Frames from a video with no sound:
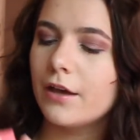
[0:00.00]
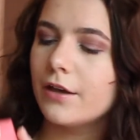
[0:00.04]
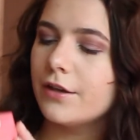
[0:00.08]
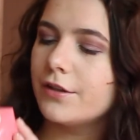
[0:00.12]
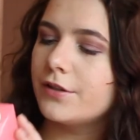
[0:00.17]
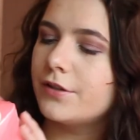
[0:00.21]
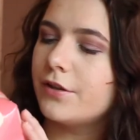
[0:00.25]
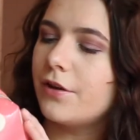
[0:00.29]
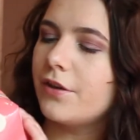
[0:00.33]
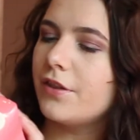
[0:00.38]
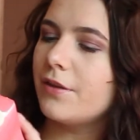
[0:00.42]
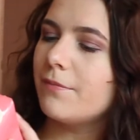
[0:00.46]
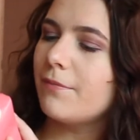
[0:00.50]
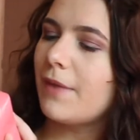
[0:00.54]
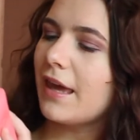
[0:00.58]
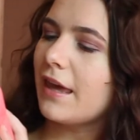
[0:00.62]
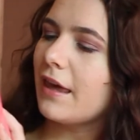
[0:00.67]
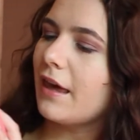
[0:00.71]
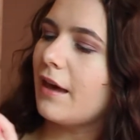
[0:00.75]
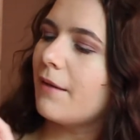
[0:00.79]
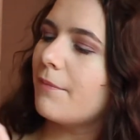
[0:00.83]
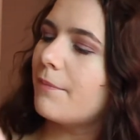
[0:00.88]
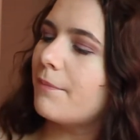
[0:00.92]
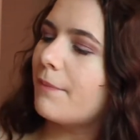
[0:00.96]
So the
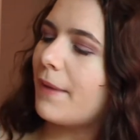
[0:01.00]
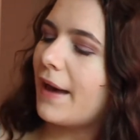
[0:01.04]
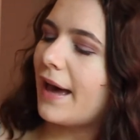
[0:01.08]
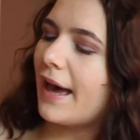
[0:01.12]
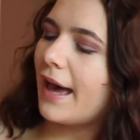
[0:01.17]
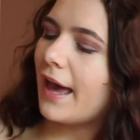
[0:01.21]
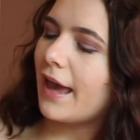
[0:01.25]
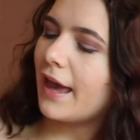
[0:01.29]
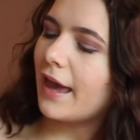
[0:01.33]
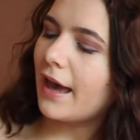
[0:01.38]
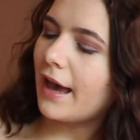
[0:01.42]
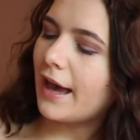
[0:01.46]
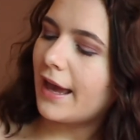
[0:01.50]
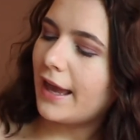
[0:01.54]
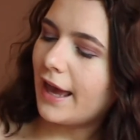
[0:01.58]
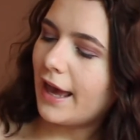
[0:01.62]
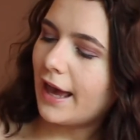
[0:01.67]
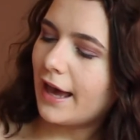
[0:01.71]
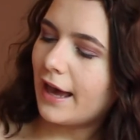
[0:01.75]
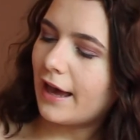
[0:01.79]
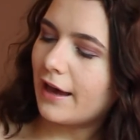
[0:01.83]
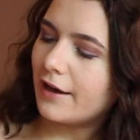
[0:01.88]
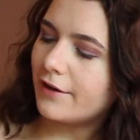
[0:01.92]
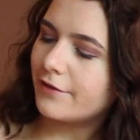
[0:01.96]
makeup bag I
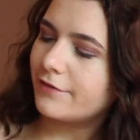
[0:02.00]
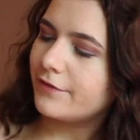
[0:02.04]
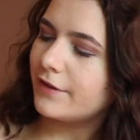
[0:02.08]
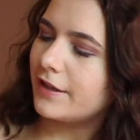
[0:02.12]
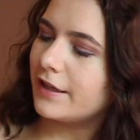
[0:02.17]
have